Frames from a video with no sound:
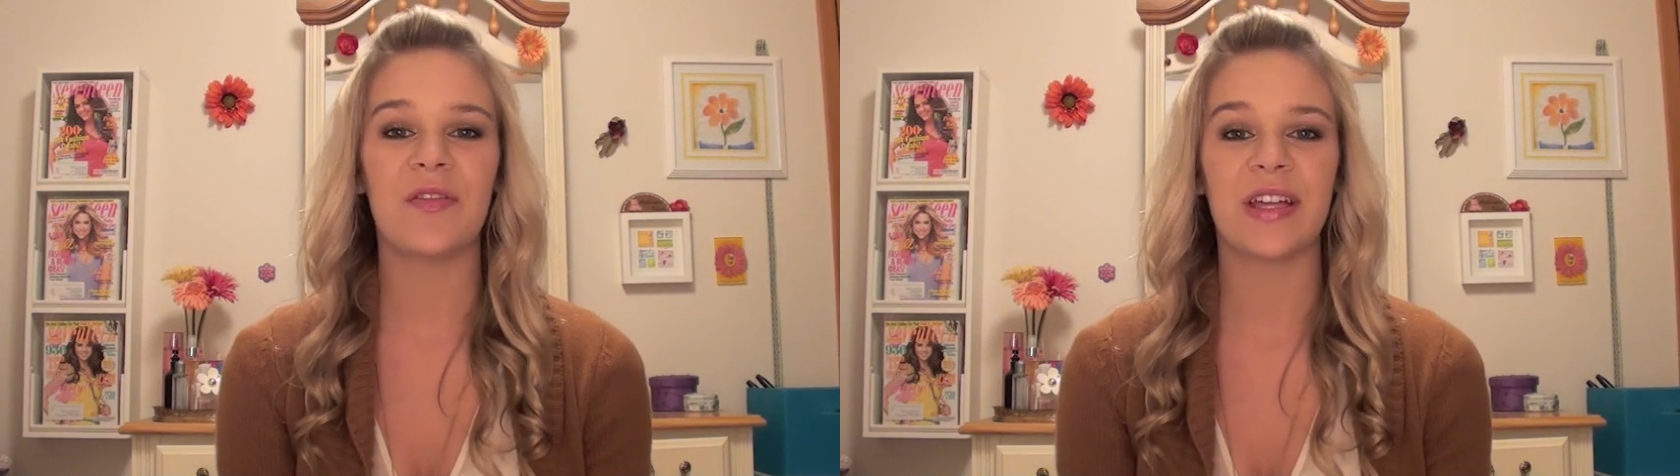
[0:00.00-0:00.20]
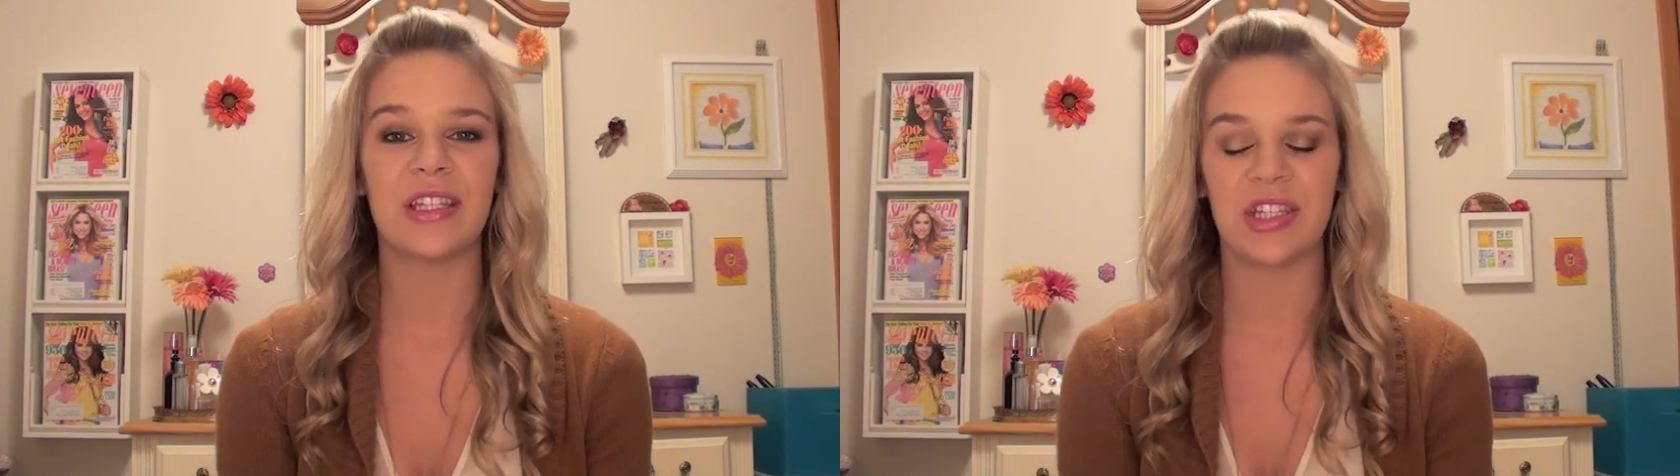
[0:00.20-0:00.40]

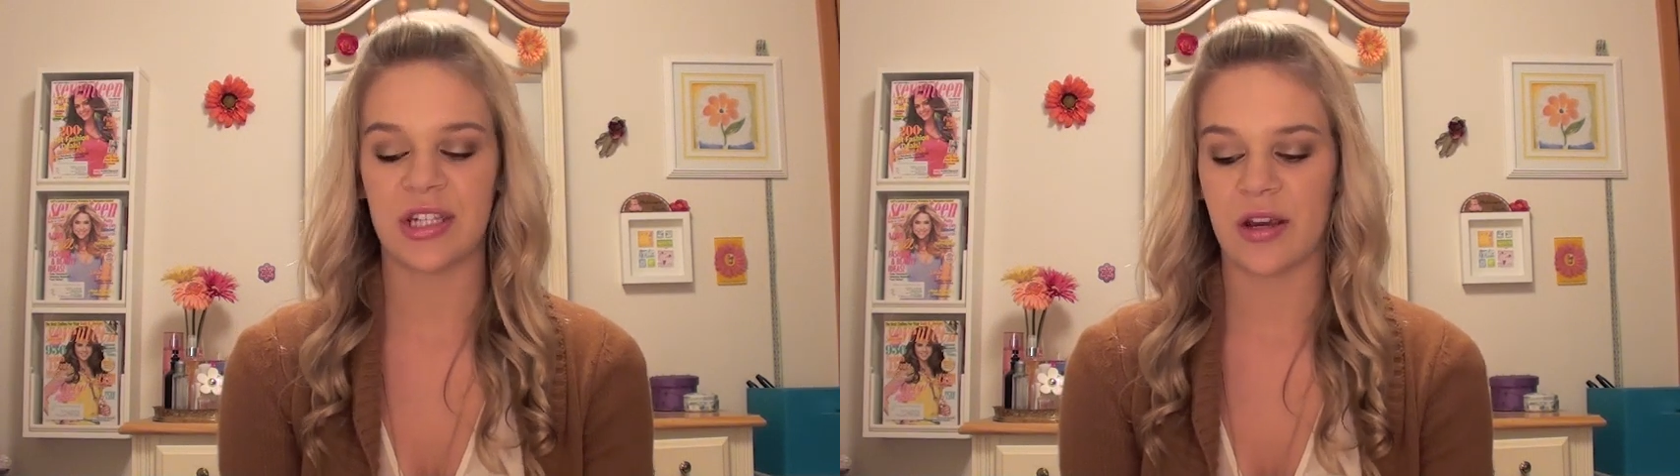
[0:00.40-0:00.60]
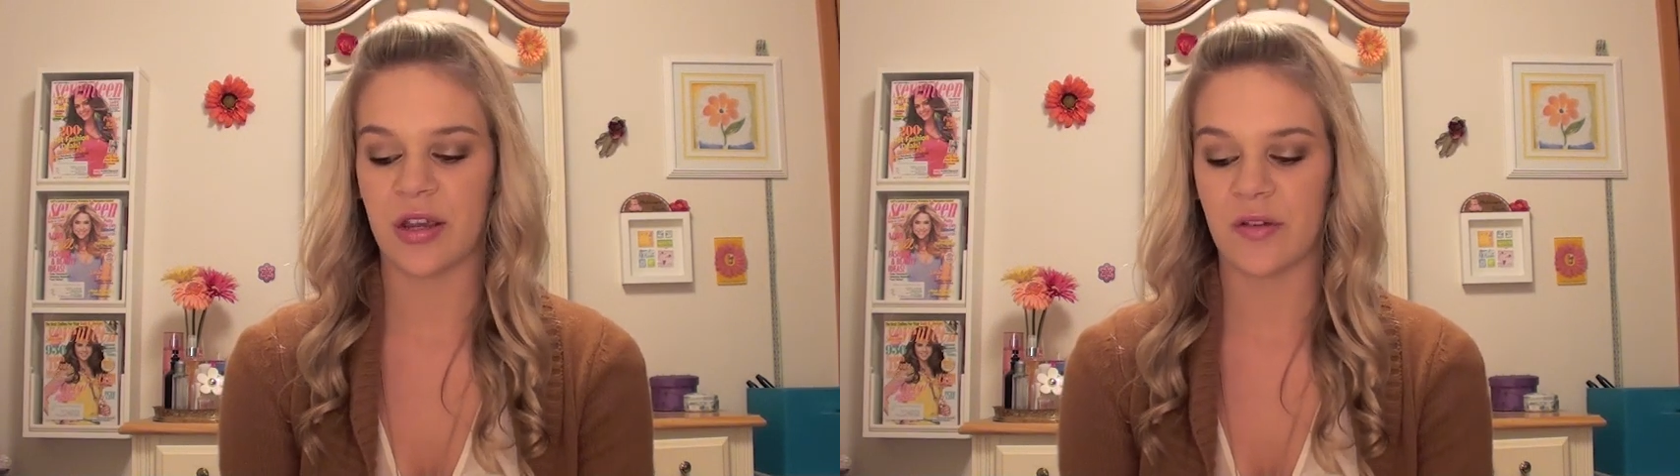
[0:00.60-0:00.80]
fun to
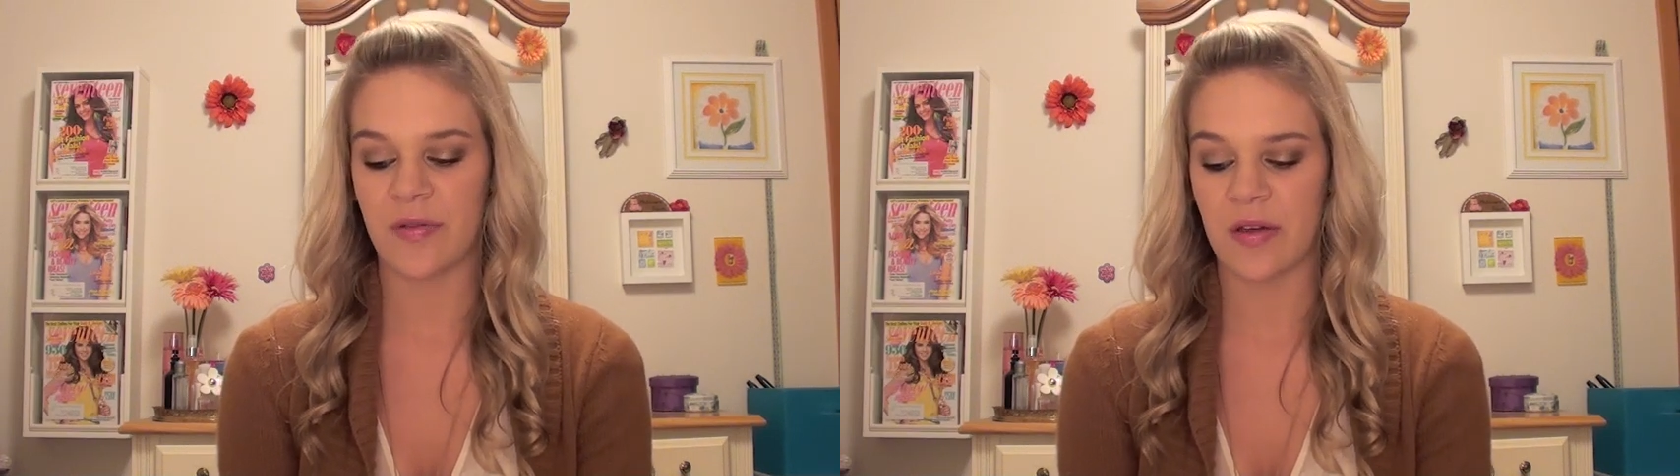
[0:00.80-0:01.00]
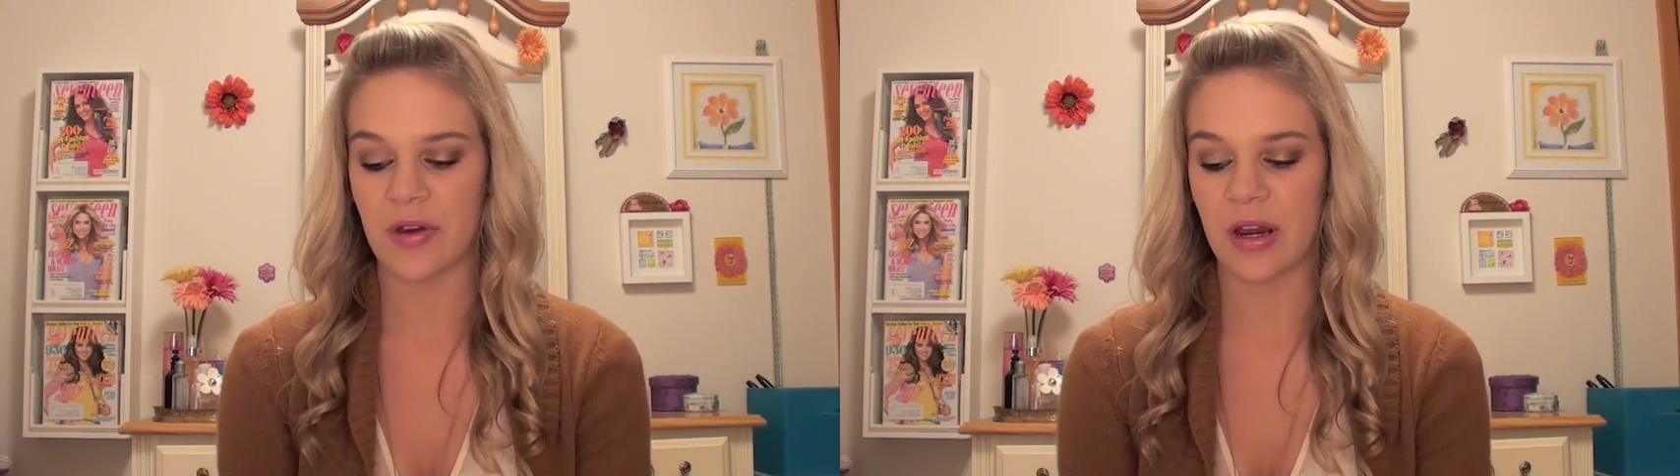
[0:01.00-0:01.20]
share your
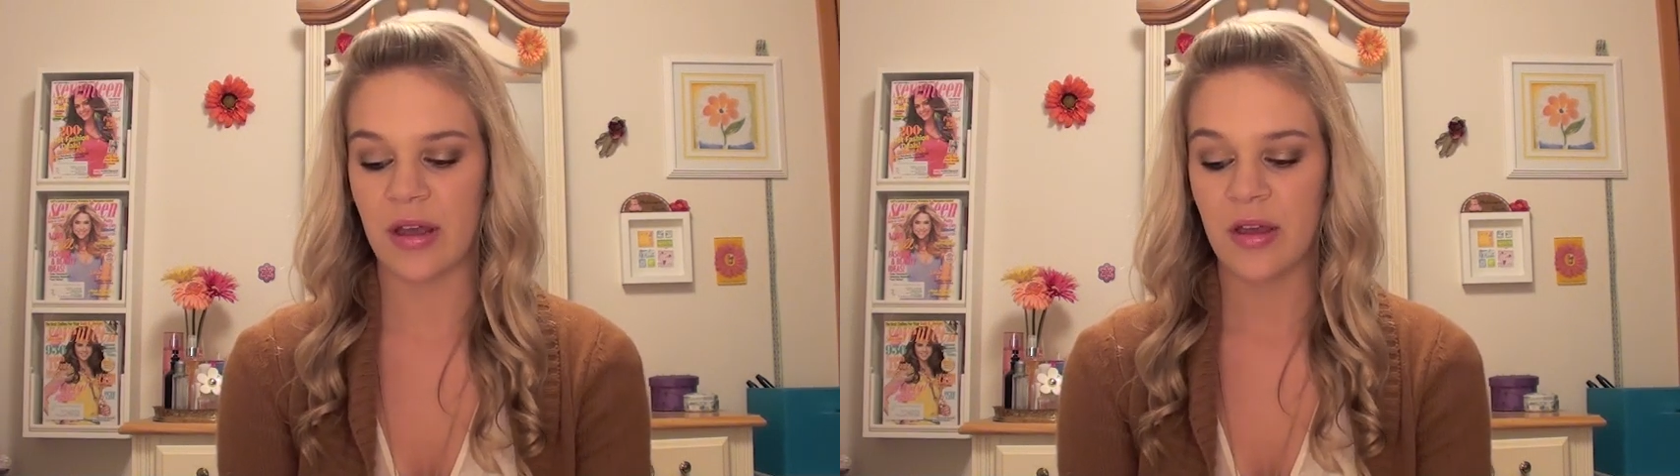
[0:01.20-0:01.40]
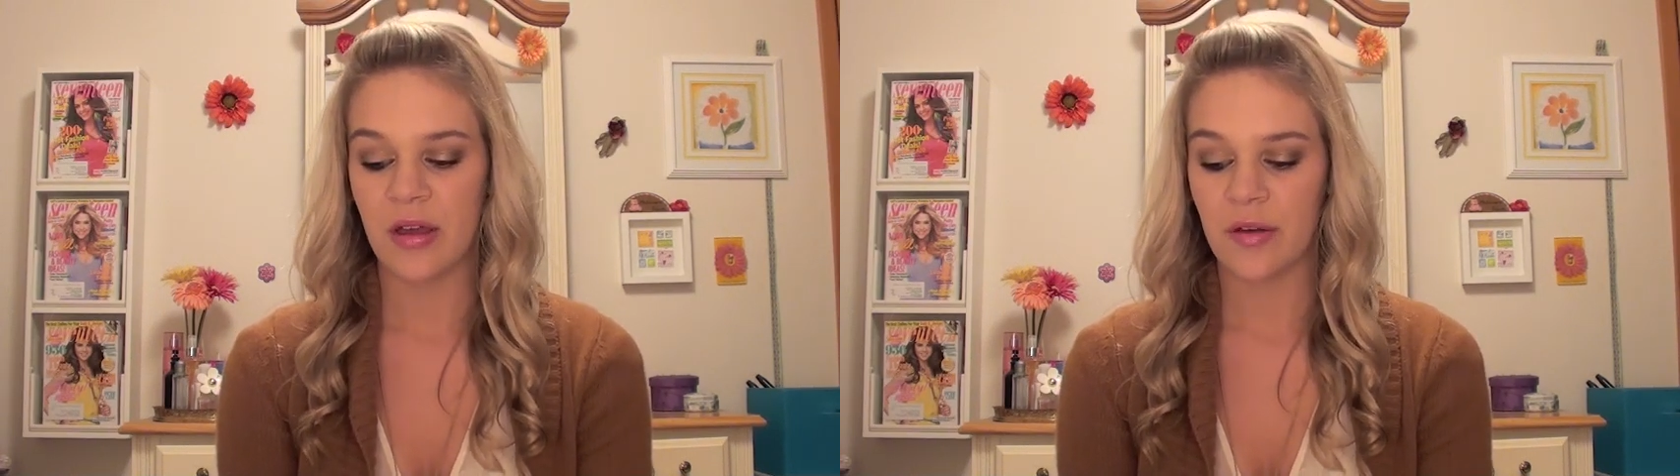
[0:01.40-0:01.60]
favorite